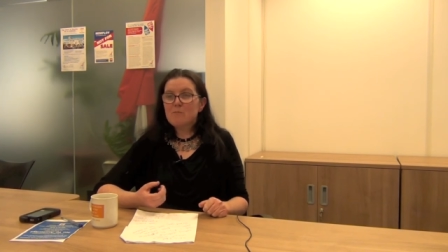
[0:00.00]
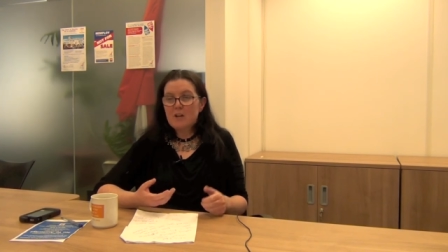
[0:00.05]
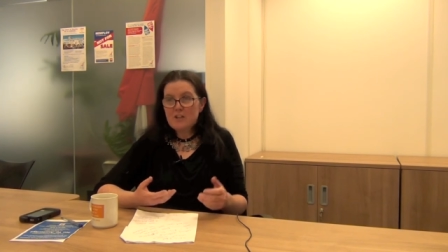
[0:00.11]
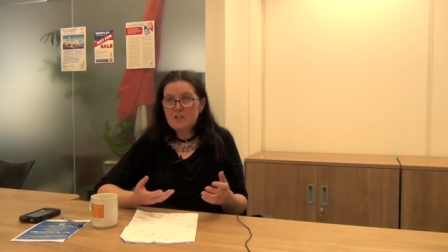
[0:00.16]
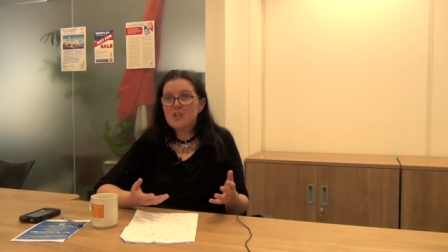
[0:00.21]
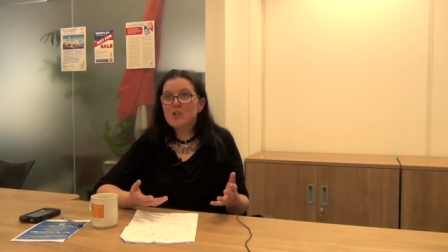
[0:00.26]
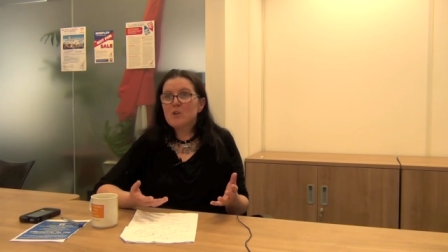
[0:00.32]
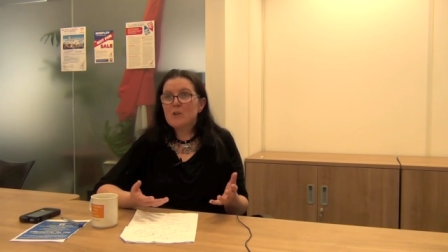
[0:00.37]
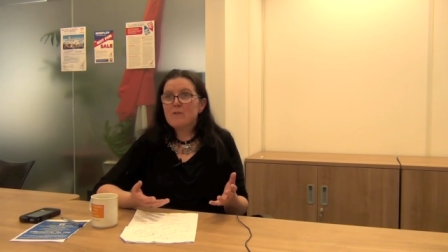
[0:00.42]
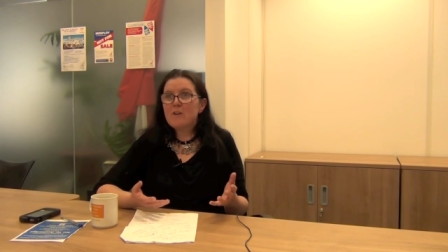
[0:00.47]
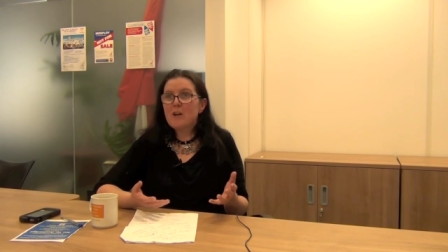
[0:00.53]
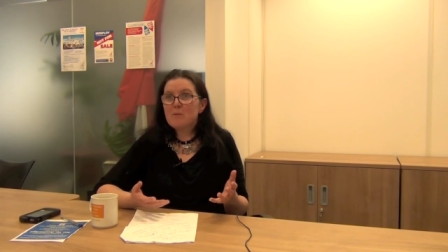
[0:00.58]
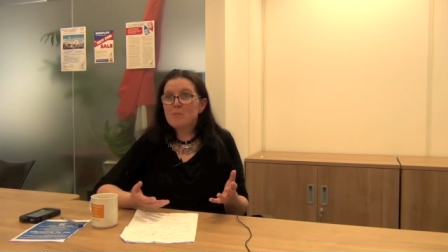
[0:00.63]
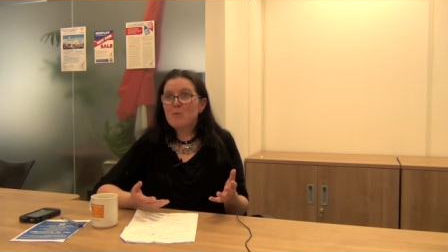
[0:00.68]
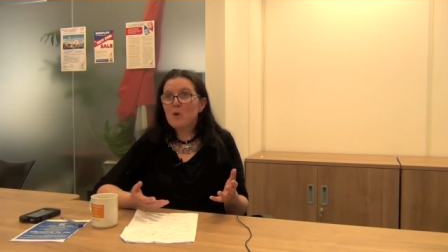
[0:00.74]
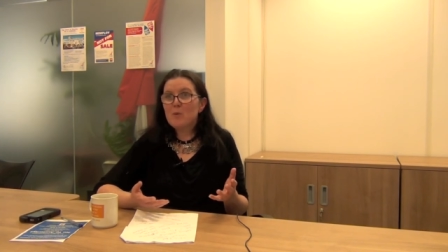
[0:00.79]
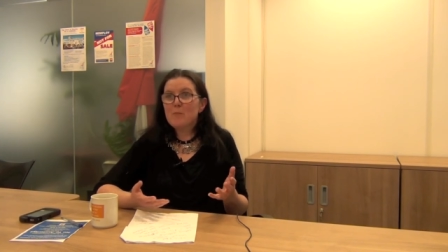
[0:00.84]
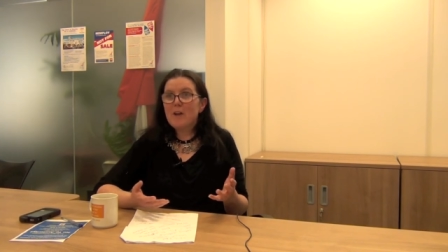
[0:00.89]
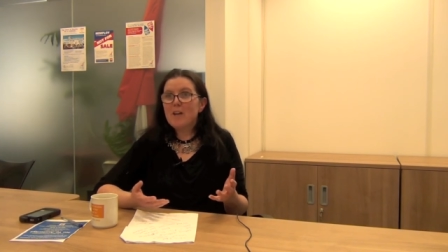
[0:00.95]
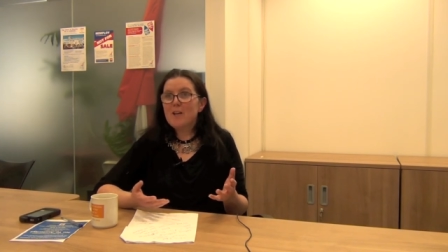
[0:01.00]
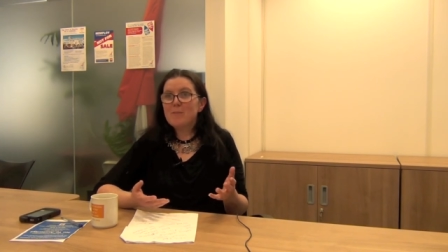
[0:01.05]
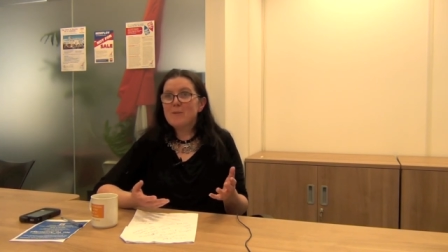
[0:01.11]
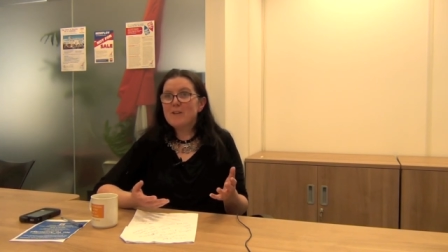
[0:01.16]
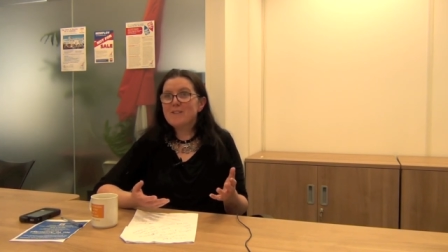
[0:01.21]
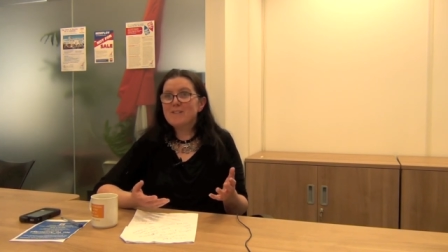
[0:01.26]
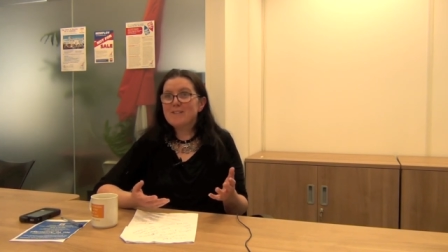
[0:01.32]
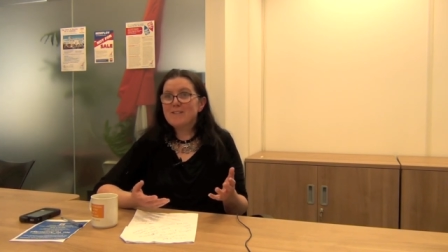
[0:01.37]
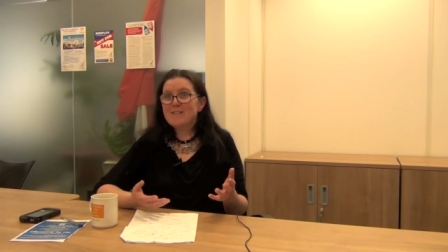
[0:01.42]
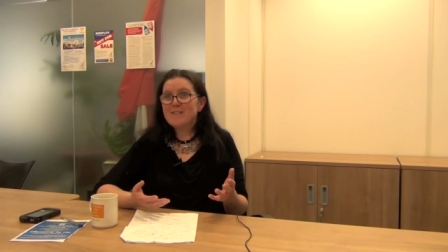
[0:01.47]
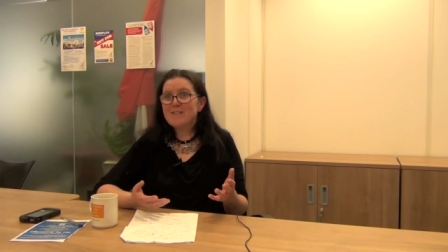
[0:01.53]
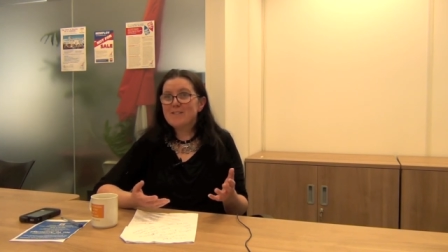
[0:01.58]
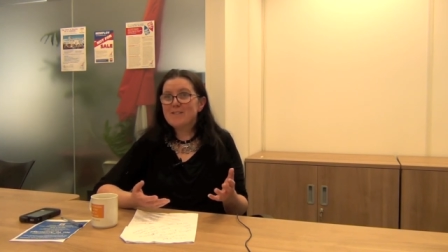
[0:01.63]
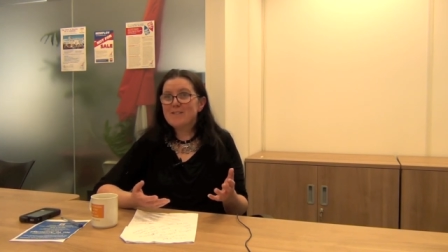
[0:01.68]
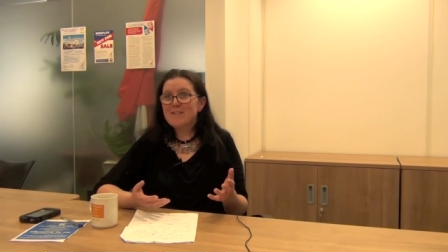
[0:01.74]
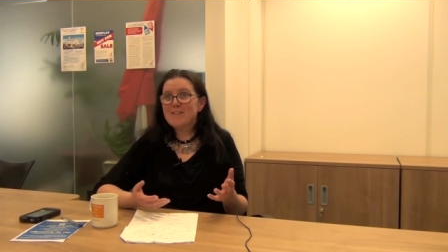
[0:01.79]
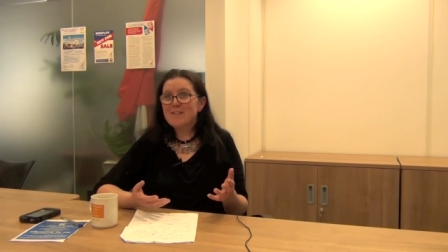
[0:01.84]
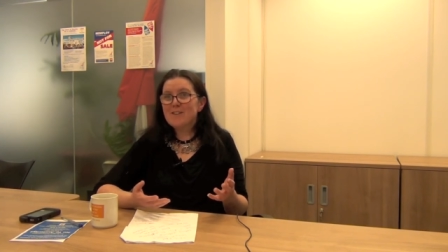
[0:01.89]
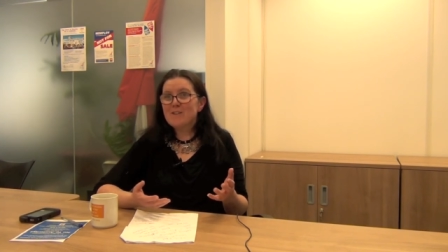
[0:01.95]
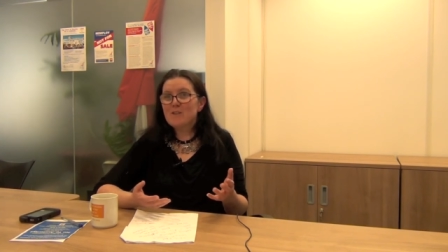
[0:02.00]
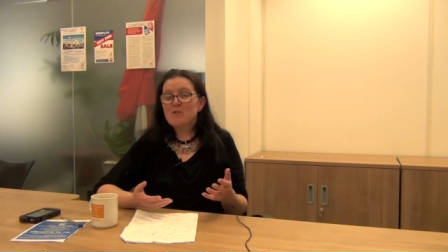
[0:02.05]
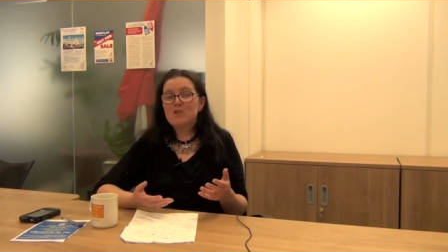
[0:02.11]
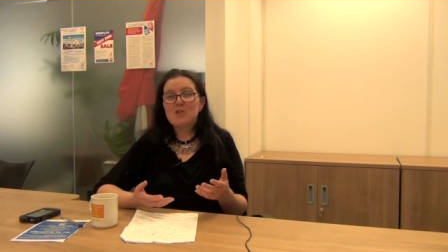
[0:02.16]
and she could have had more babies. You know,